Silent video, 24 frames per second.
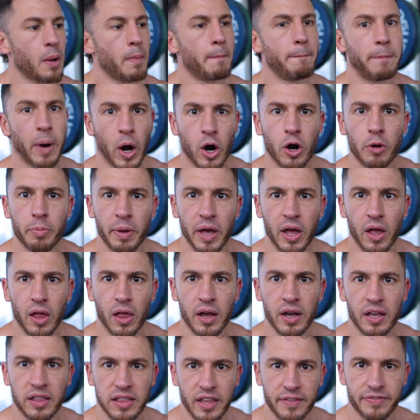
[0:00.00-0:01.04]
barbell
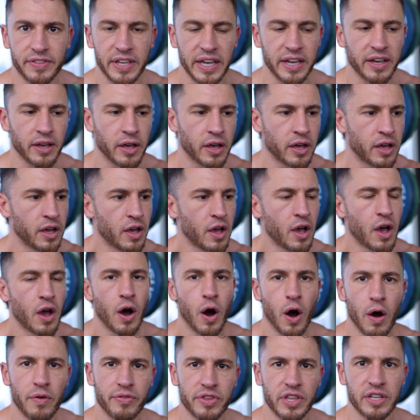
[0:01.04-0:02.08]
lifting
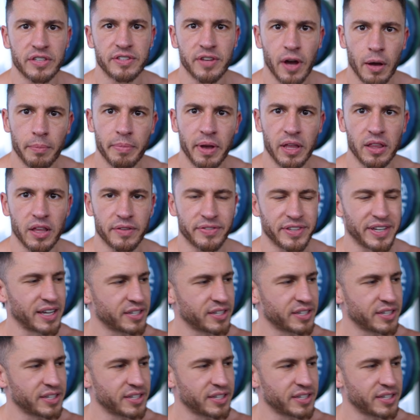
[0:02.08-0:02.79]
over than dumbbell lifting.